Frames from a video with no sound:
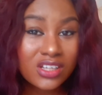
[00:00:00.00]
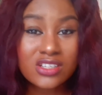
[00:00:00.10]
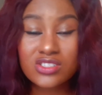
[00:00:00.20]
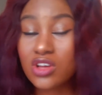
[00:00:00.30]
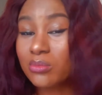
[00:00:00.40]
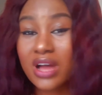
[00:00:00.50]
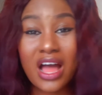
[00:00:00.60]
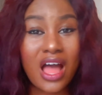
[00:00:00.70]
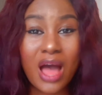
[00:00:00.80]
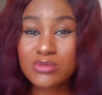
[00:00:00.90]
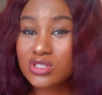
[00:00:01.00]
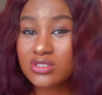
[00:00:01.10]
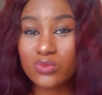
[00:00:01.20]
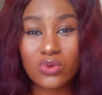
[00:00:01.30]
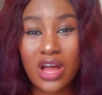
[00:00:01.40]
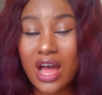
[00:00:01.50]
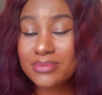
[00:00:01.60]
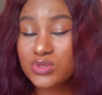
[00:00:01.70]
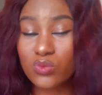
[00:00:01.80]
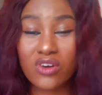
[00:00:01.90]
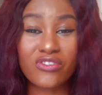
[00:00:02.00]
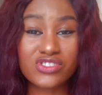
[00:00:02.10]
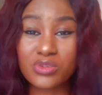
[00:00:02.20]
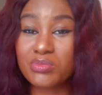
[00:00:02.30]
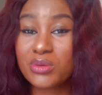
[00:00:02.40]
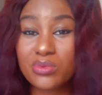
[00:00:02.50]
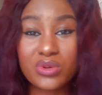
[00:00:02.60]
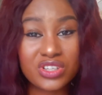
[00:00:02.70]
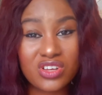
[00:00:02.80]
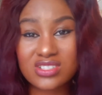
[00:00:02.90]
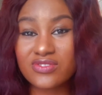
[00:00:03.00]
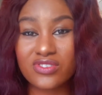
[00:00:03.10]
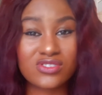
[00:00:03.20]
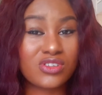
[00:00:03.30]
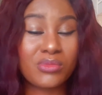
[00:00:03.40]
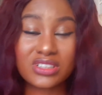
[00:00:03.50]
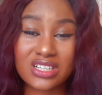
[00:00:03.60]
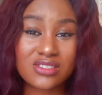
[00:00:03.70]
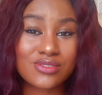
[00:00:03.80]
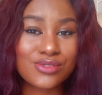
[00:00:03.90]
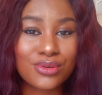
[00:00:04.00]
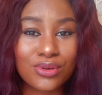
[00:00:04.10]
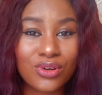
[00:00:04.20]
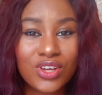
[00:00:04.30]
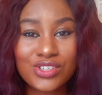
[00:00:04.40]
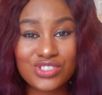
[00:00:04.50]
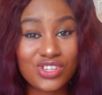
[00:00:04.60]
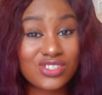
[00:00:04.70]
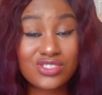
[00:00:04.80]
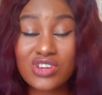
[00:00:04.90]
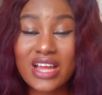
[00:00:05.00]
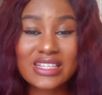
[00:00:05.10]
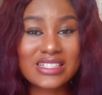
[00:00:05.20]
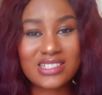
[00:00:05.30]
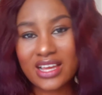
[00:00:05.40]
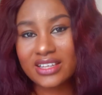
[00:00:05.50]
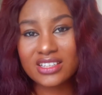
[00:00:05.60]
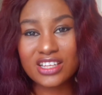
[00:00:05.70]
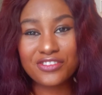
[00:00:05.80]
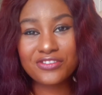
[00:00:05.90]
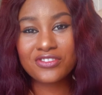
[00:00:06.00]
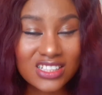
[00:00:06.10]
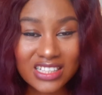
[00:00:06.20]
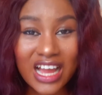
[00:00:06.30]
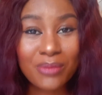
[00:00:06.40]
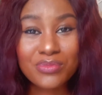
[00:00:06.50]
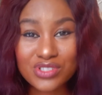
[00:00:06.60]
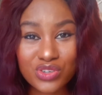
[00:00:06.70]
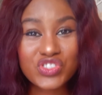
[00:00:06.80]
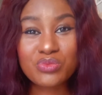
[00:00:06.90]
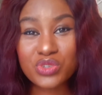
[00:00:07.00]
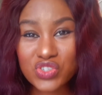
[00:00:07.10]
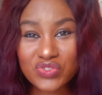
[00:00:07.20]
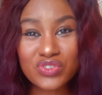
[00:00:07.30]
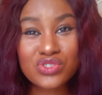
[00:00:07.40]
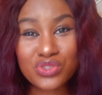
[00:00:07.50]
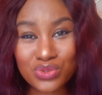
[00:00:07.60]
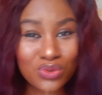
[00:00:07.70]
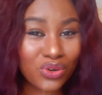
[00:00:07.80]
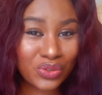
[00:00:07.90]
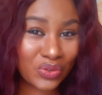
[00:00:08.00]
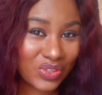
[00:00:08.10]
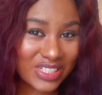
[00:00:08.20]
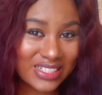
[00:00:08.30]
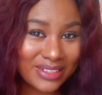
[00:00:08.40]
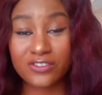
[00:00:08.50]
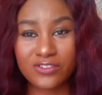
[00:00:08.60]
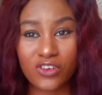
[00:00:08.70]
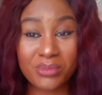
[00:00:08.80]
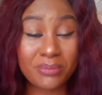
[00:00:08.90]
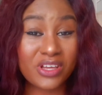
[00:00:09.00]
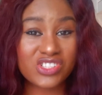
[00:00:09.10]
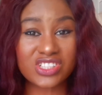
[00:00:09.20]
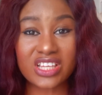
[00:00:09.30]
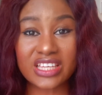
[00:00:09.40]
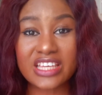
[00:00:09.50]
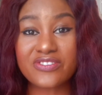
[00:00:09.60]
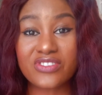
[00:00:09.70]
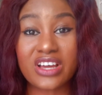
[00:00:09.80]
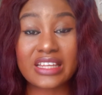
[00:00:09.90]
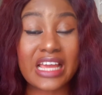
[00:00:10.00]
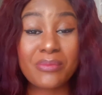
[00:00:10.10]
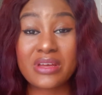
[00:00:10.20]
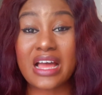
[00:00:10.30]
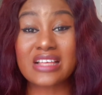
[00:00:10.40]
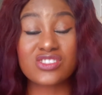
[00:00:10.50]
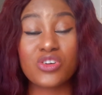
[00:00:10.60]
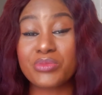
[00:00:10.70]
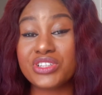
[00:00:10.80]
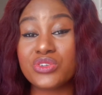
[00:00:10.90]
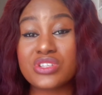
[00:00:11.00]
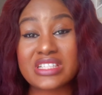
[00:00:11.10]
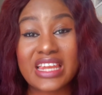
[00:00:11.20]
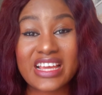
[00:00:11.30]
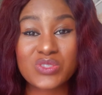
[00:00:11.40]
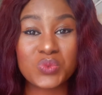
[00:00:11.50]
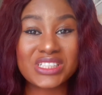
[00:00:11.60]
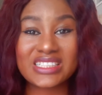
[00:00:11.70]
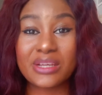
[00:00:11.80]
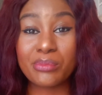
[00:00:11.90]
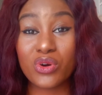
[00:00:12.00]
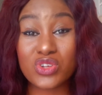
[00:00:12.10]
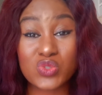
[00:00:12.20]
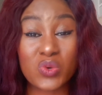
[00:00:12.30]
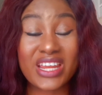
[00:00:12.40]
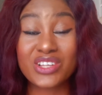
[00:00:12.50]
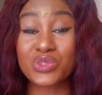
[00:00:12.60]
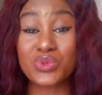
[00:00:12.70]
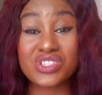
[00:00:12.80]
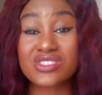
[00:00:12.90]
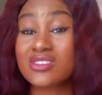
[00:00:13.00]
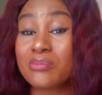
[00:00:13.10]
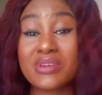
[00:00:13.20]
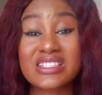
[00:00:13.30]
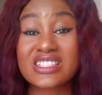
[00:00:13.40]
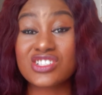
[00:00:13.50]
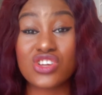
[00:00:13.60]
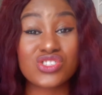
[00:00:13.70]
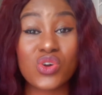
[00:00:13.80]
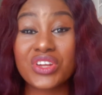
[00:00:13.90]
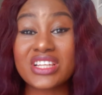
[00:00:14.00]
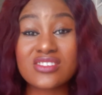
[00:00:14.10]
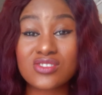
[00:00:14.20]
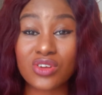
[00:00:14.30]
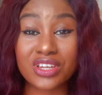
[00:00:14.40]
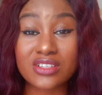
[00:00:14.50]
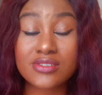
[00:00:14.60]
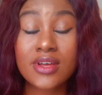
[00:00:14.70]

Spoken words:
Some apps work for some people, it doesn't for some others. So just try and decide if the app is going to be useful to you or not. For me personally, if an app has not been utilized within a month, what I do is basically just uninstall it.